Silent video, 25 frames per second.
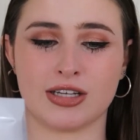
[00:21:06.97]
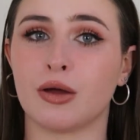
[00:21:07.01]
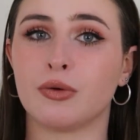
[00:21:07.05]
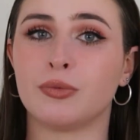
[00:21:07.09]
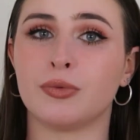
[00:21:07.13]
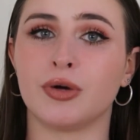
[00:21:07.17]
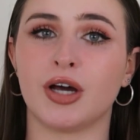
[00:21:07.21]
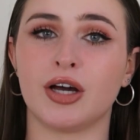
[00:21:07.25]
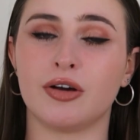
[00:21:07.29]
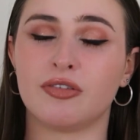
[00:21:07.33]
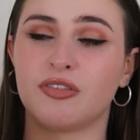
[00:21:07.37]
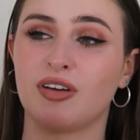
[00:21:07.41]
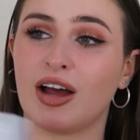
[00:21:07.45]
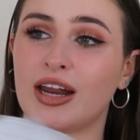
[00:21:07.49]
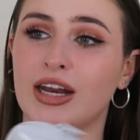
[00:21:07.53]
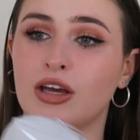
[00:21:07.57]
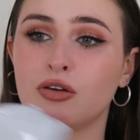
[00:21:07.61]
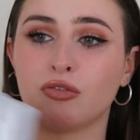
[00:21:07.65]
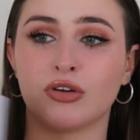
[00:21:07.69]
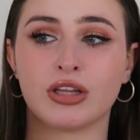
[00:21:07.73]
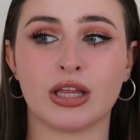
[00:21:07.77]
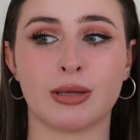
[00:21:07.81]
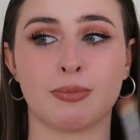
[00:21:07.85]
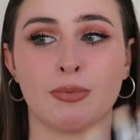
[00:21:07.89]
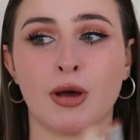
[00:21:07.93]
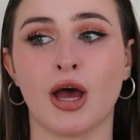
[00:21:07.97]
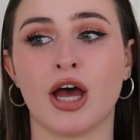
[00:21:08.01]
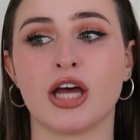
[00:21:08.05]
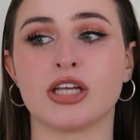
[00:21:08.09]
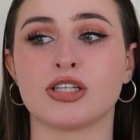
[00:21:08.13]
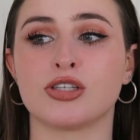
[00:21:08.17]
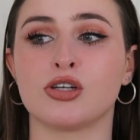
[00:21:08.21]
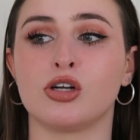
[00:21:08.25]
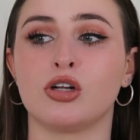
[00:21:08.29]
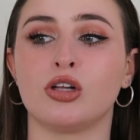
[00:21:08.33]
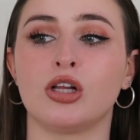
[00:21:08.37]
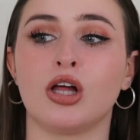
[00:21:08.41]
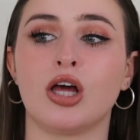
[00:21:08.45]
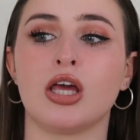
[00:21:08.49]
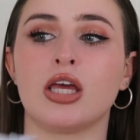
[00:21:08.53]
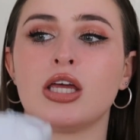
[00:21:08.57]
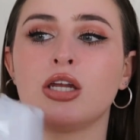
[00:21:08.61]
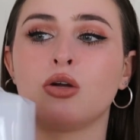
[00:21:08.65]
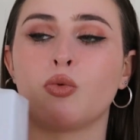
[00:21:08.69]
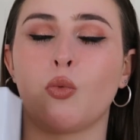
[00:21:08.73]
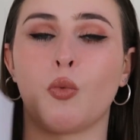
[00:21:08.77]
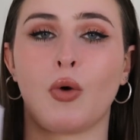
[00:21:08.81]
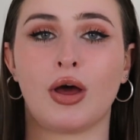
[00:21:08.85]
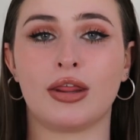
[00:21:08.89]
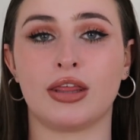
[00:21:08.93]
I find it really personal
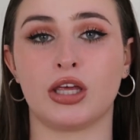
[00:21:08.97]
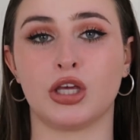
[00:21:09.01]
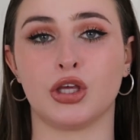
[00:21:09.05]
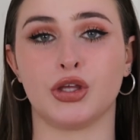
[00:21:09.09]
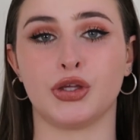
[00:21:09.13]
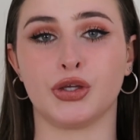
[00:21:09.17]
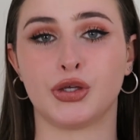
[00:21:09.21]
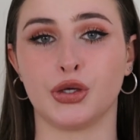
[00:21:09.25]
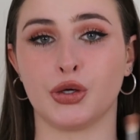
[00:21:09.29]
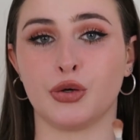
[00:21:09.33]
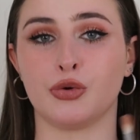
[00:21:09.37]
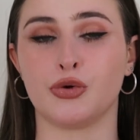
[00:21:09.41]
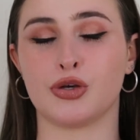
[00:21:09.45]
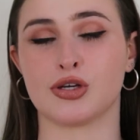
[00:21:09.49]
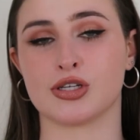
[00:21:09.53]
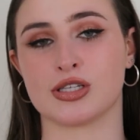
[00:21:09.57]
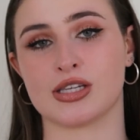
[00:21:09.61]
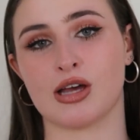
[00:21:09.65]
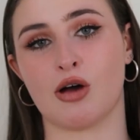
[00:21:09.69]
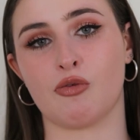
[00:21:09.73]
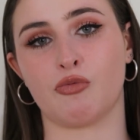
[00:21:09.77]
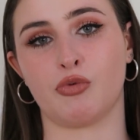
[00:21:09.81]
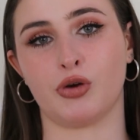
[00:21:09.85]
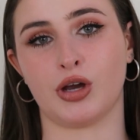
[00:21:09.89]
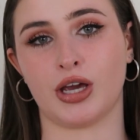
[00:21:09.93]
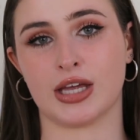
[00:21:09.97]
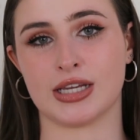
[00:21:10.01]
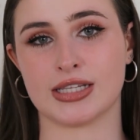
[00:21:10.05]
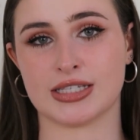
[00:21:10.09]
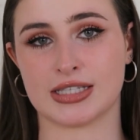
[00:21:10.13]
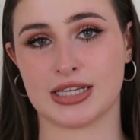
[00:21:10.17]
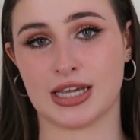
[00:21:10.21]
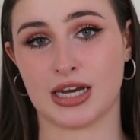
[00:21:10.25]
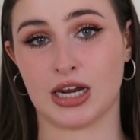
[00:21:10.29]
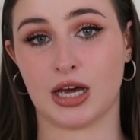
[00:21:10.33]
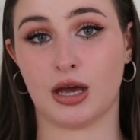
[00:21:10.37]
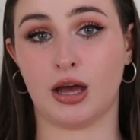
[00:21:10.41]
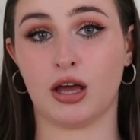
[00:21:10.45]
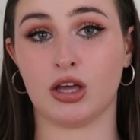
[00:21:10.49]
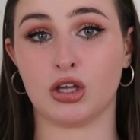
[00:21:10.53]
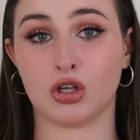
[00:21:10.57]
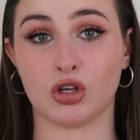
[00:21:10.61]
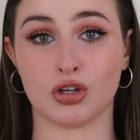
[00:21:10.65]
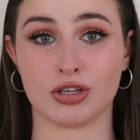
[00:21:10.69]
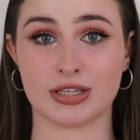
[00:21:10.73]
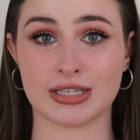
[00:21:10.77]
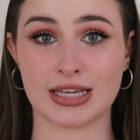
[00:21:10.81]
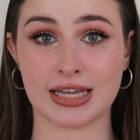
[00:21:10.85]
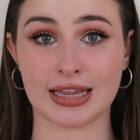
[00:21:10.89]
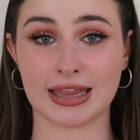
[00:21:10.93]
in whether you yourself would consider
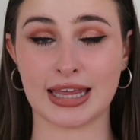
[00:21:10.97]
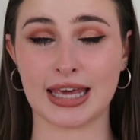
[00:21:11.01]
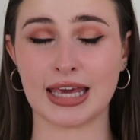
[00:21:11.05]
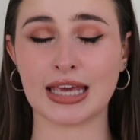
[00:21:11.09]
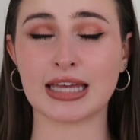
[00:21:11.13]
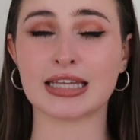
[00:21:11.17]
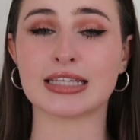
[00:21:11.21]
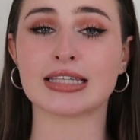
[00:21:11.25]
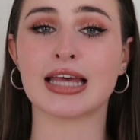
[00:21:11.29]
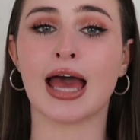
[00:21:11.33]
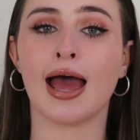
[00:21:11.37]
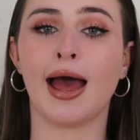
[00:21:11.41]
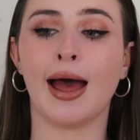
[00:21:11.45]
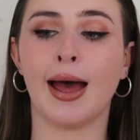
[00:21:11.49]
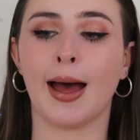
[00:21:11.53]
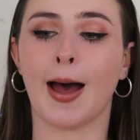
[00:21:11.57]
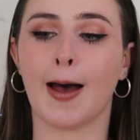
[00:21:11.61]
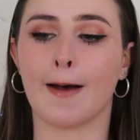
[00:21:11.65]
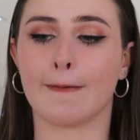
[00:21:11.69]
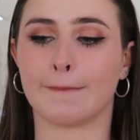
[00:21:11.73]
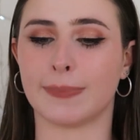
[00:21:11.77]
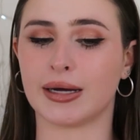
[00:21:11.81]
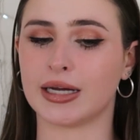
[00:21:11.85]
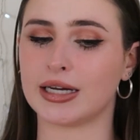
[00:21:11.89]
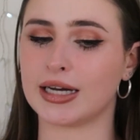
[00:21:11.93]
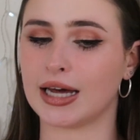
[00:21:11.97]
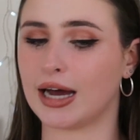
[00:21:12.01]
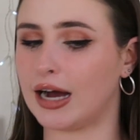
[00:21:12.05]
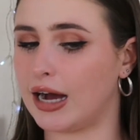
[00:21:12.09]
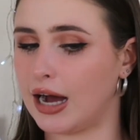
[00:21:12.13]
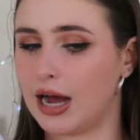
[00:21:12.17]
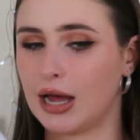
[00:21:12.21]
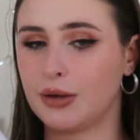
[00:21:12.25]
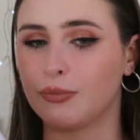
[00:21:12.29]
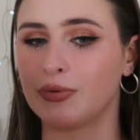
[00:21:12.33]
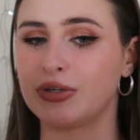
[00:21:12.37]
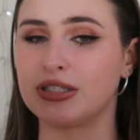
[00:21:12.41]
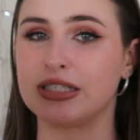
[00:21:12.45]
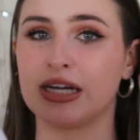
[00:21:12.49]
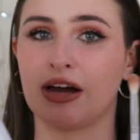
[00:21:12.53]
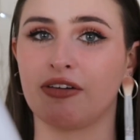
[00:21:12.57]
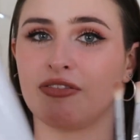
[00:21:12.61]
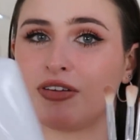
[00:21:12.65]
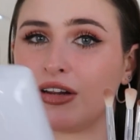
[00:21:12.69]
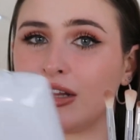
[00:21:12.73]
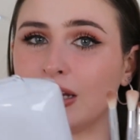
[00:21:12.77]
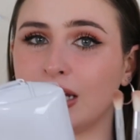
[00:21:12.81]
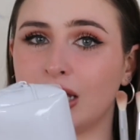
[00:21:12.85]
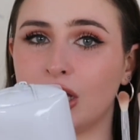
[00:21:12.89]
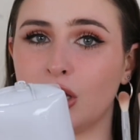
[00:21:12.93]
using these, but I would
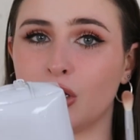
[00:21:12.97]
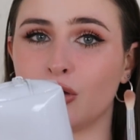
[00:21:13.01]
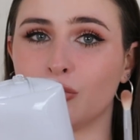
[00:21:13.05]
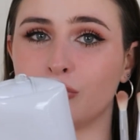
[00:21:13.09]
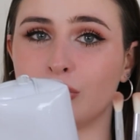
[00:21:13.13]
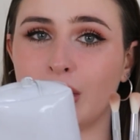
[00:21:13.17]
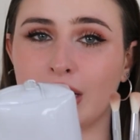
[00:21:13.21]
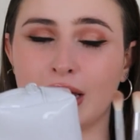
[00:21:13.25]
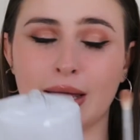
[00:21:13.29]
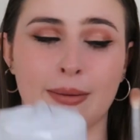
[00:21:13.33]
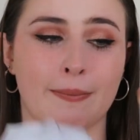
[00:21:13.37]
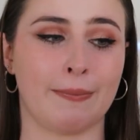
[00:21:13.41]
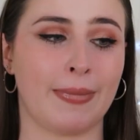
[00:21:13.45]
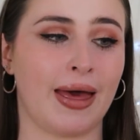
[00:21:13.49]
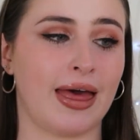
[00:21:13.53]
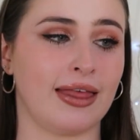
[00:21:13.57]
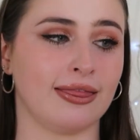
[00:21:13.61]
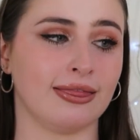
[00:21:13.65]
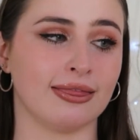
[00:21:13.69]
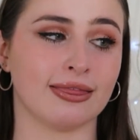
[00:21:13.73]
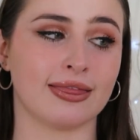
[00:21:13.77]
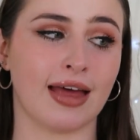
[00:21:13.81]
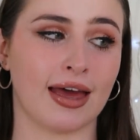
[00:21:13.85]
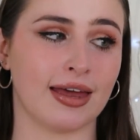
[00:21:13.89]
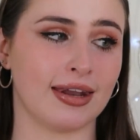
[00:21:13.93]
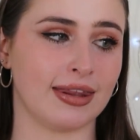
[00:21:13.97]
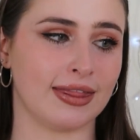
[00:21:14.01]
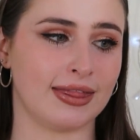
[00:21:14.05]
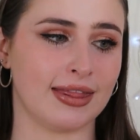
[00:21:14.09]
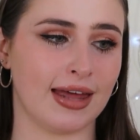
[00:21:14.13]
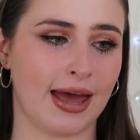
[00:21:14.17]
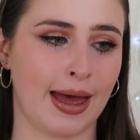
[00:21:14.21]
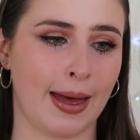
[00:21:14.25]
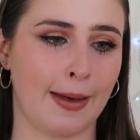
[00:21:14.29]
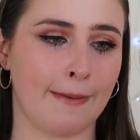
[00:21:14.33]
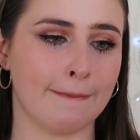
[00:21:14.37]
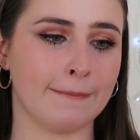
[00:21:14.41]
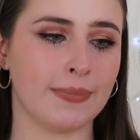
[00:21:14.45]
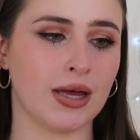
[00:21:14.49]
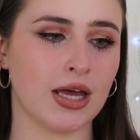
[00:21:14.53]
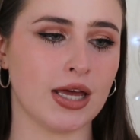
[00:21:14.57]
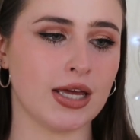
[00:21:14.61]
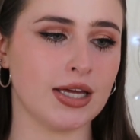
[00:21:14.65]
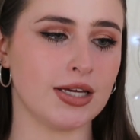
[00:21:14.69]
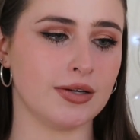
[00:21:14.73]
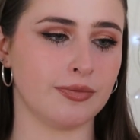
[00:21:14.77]
definitely recommend them.